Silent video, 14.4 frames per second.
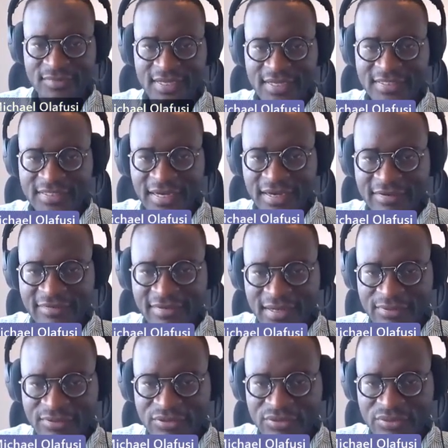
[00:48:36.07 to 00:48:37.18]
The answer is
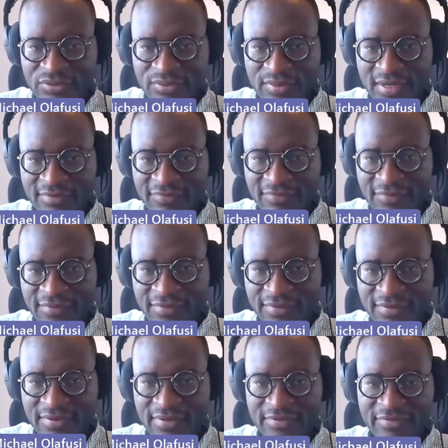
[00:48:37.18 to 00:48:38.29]
now
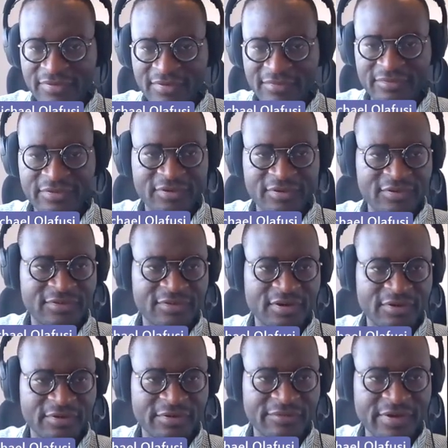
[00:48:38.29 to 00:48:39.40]

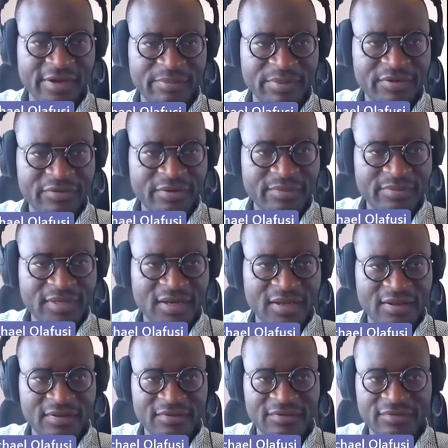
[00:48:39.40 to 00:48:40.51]
214760. If I pick something
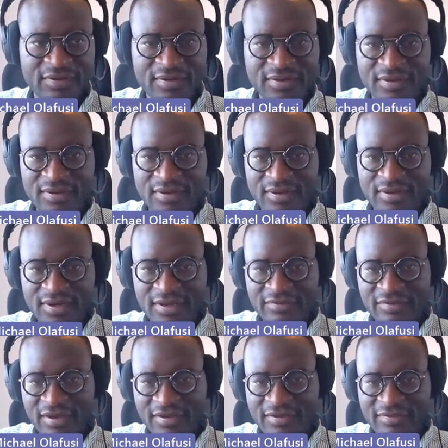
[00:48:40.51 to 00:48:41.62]
else, the
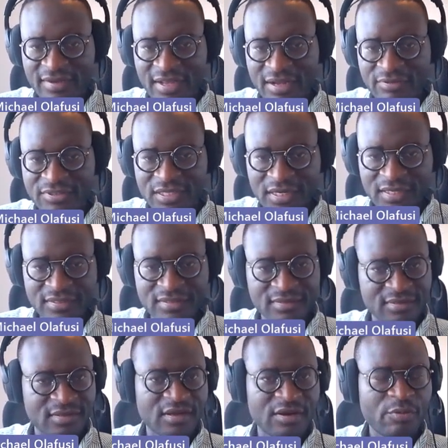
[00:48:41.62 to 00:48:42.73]
answer is now
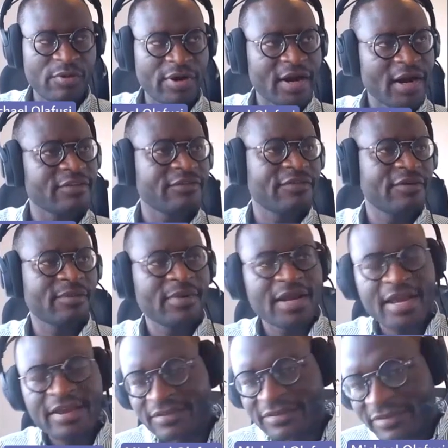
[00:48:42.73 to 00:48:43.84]
changed. Whereas the formula is